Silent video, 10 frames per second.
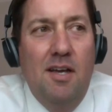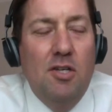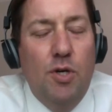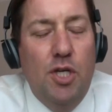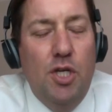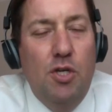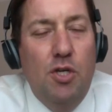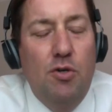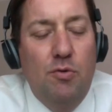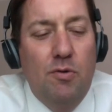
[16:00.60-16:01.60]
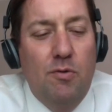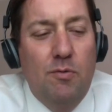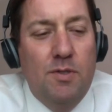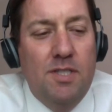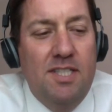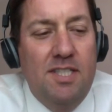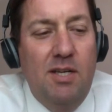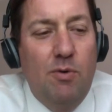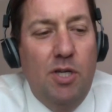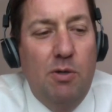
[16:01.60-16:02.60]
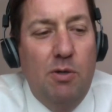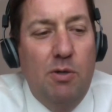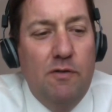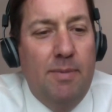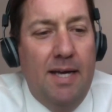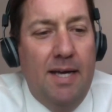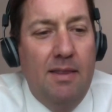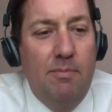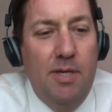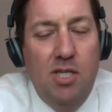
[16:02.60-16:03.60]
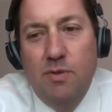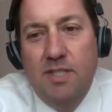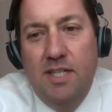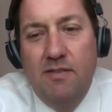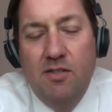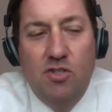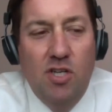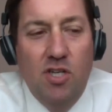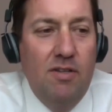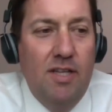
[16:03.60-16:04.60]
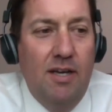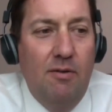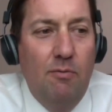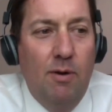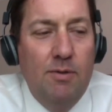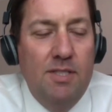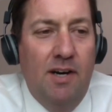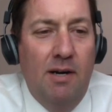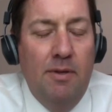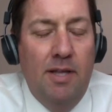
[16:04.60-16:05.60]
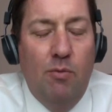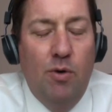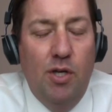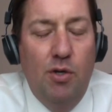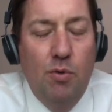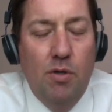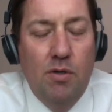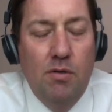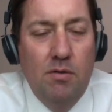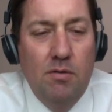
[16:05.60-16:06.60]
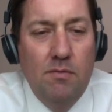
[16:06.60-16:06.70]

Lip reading: So was the city where you were serving by the beach, or was it in the jungle? Like, what was the environment like where you were?